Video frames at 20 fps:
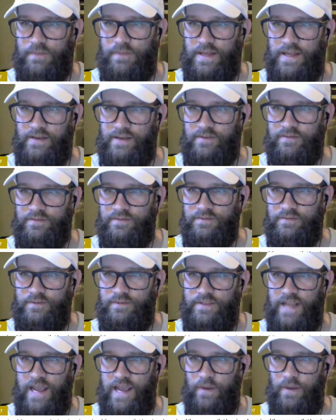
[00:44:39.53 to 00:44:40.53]
Man,
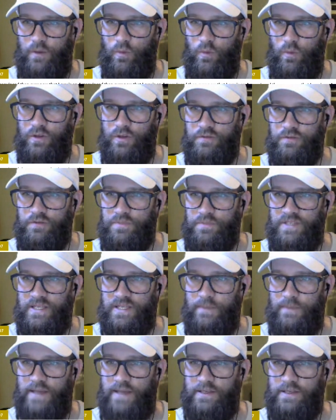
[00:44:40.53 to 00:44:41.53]
damning words from
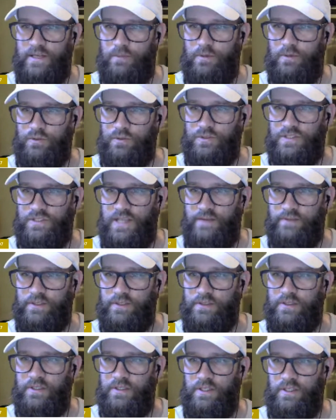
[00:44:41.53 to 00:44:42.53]
Tin Man
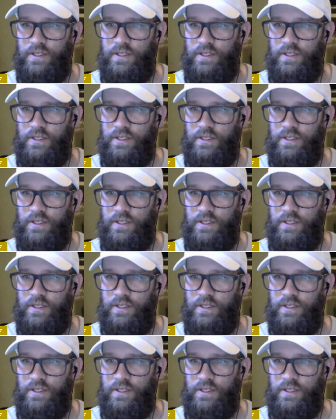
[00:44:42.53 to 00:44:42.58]
007.